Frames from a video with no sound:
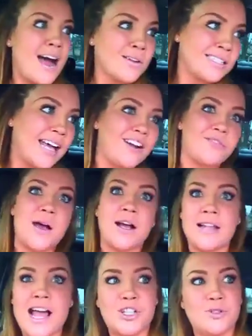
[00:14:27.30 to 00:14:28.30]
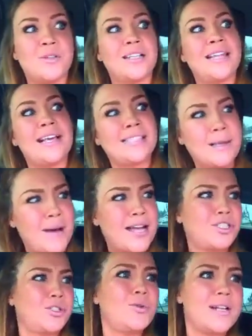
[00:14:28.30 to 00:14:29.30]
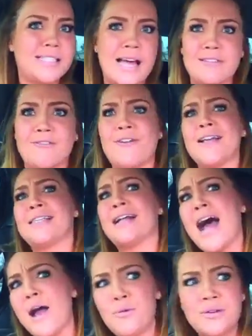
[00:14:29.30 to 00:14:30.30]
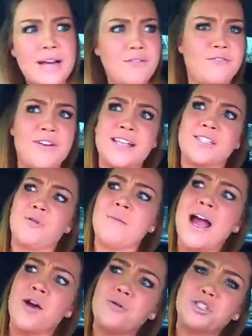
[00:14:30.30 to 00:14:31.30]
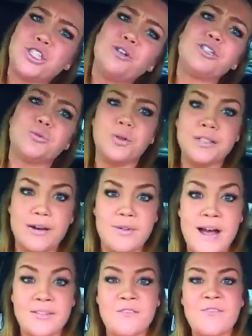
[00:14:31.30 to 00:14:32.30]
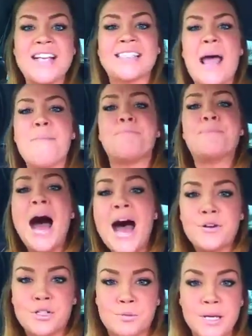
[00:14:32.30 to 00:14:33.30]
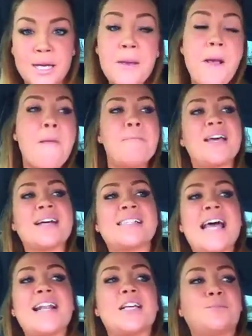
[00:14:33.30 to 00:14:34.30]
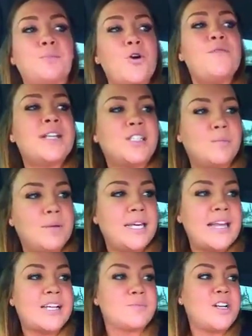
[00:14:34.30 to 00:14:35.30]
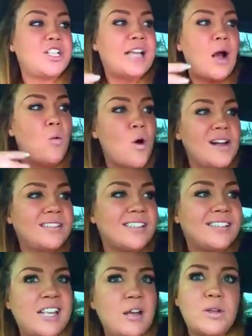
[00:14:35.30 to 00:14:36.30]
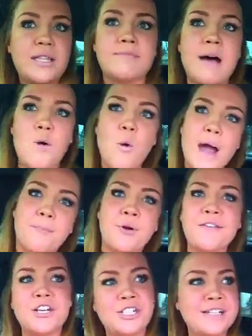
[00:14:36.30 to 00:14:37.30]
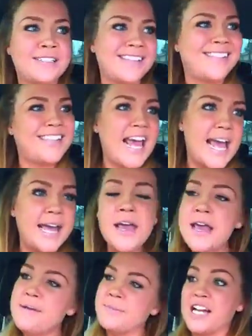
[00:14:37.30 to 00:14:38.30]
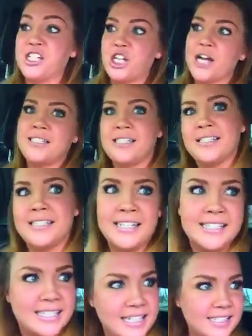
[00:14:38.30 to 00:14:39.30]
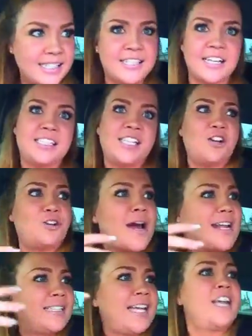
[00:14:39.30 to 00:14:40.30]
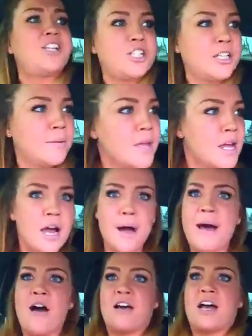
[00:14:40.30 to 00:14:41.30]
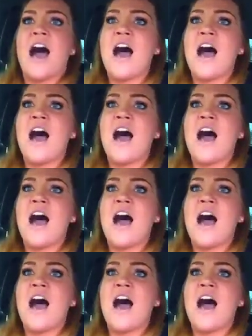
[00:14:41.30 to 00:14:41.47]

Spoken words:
outside of my classroom and the things that my students have to face that I will never face or my own children will never have to face, that bothers me because that is proving to me, as much as I wanted to sit within my white privilege and to say that justice exists and to try to teach them about